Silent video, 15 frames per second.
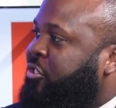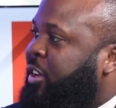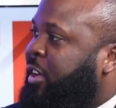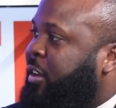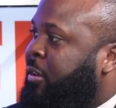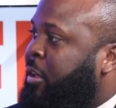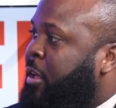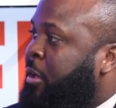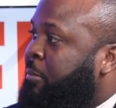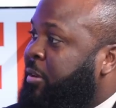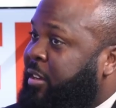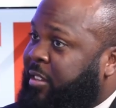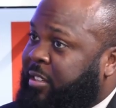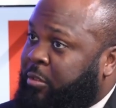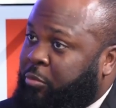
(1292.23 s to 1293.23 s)
shed,
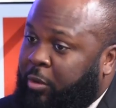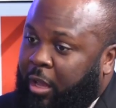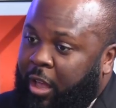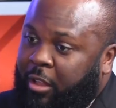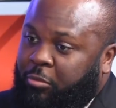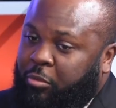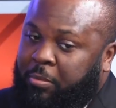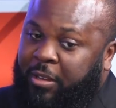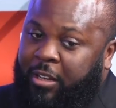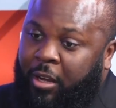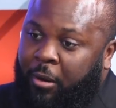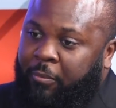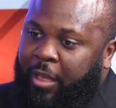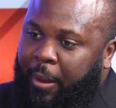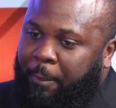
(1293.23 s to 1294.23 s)
because as we
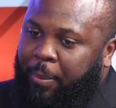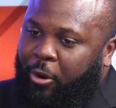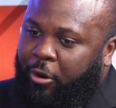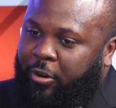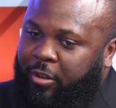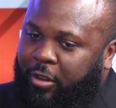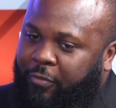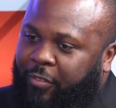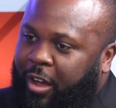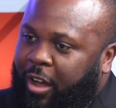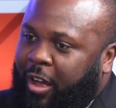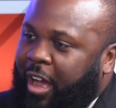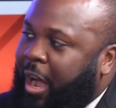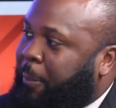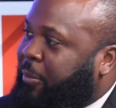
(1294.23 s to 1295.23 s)
become that party of
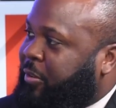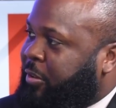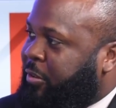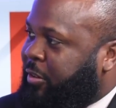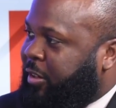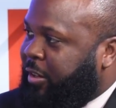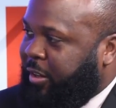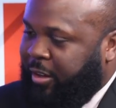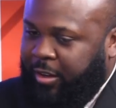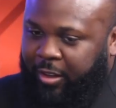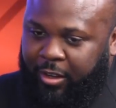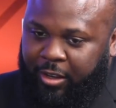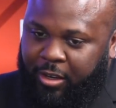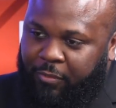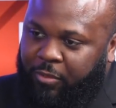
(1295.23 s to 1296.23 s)
opportunity and
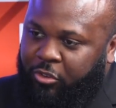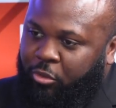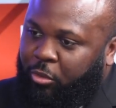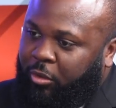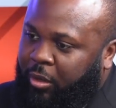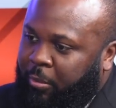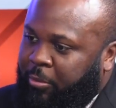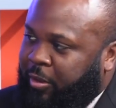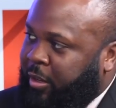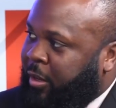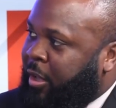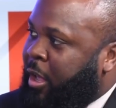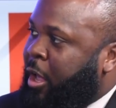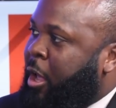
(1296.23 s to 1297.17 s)
individual liberty,